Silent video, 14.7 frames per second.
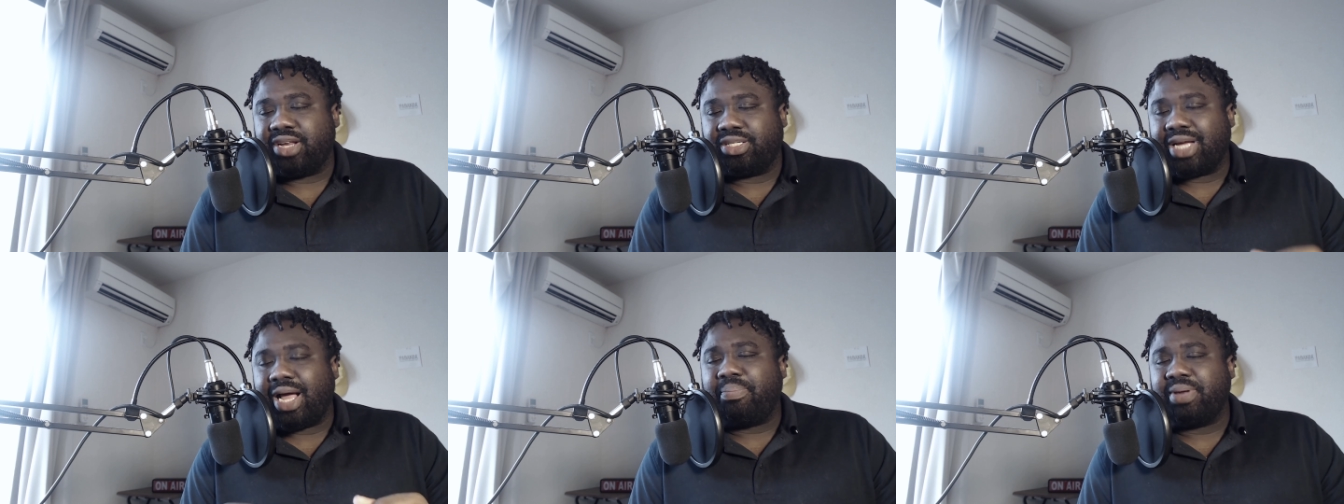
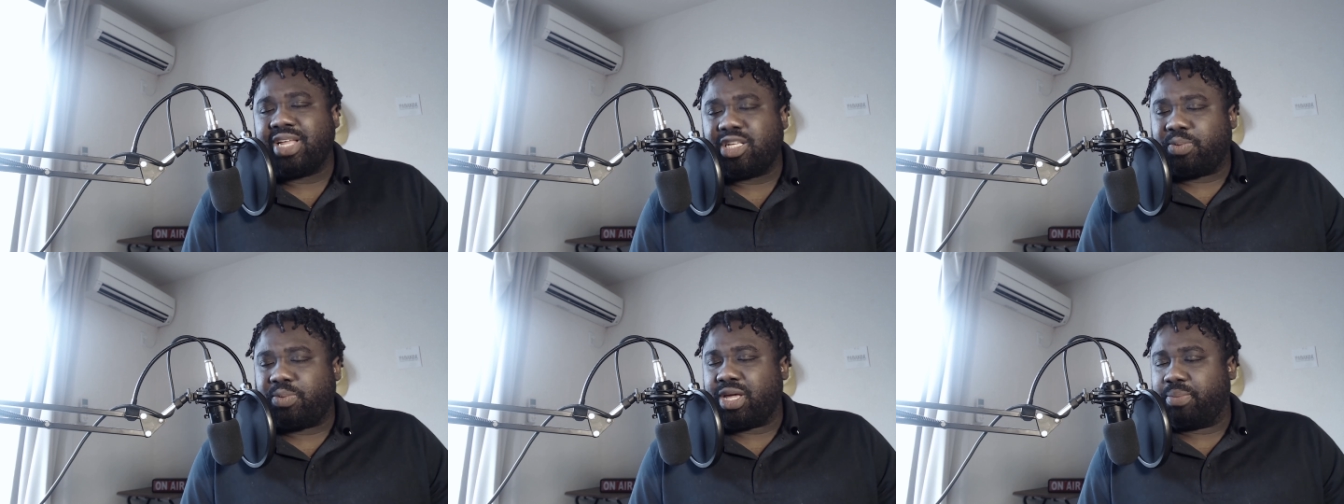
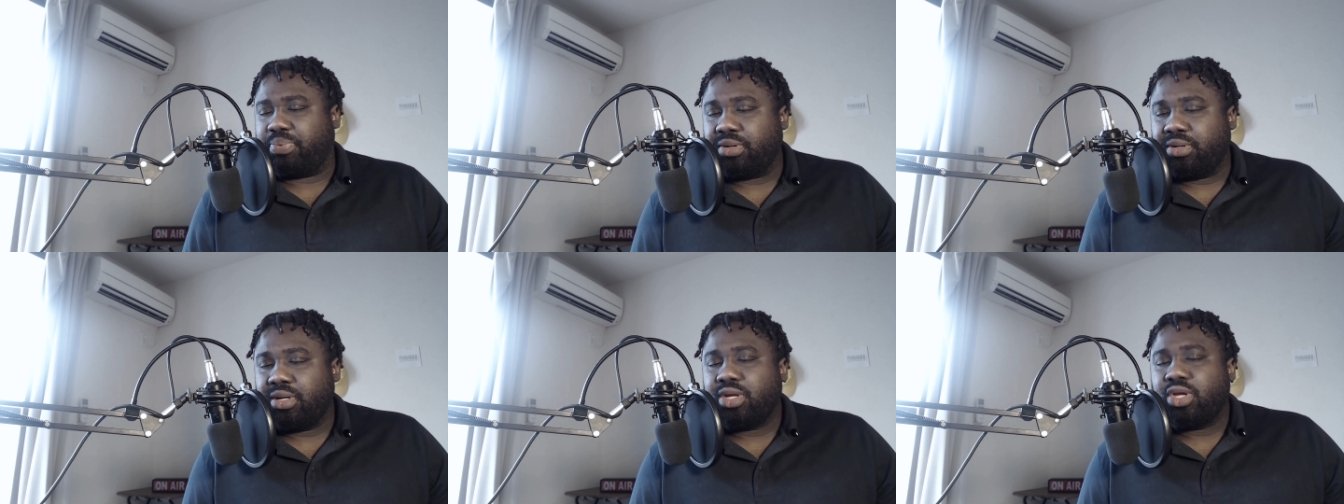Japanese
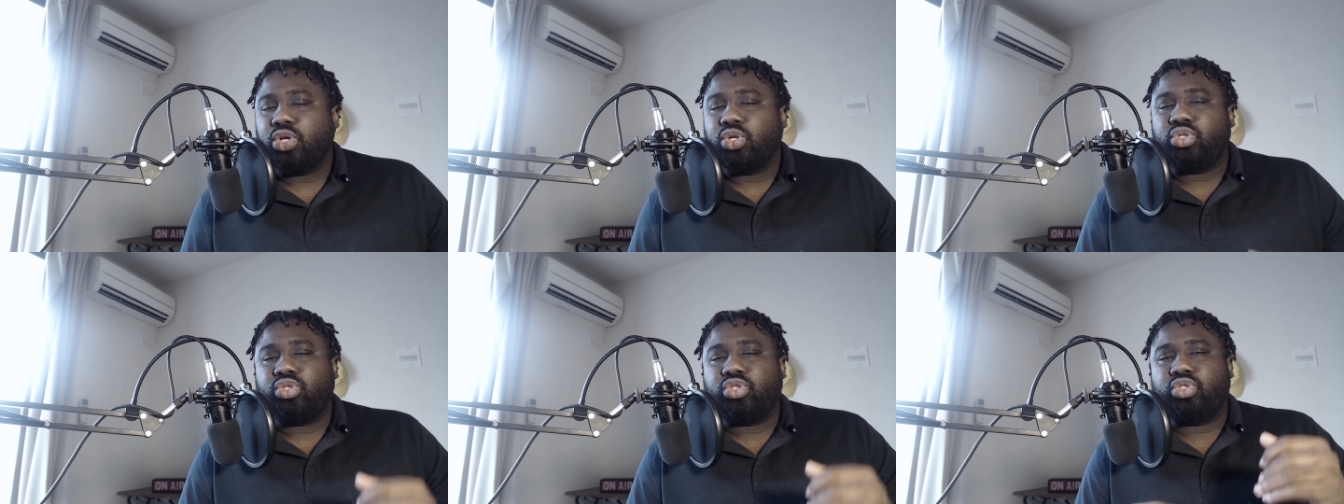people
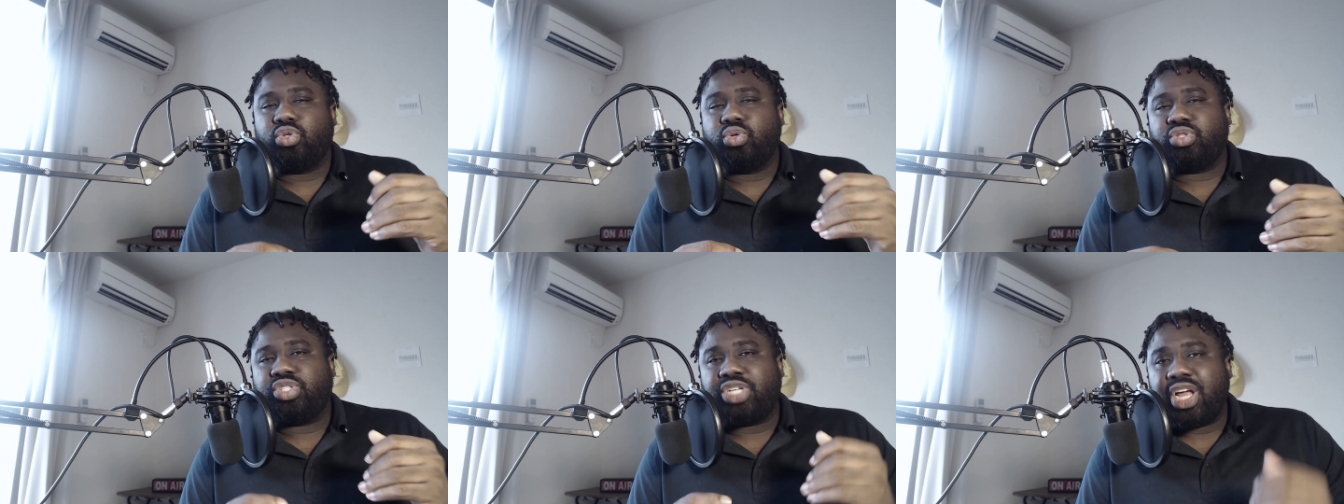
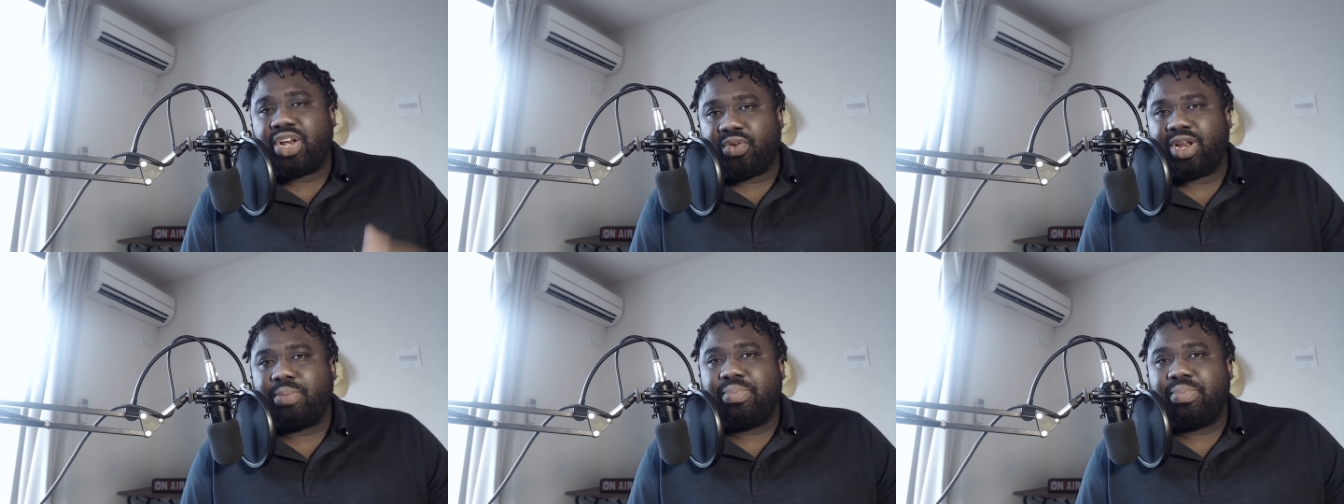do generally